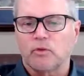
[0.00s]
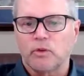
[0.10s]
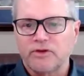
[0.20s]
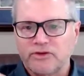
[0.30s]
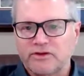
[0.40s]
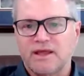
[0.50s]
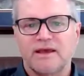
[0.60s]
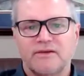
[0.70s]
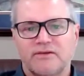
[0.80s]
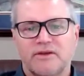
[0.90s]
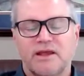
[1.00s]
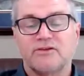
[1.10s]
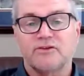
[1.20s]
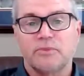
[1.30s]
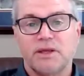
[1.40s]
once a
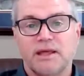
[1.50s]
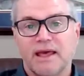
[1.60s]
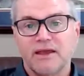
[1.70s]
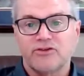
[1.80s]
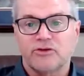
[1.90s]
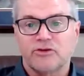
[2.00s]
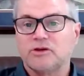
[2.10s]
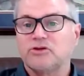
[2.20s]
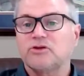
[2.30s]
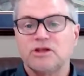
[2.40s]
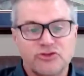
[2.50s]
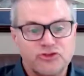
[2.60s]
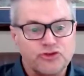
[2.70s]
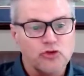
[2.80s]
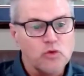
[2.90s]
test is being executed to
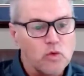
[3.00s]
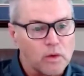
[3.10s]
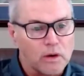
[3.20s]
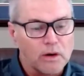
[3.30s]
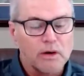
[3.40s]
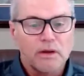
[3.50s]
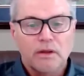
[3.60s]
ensure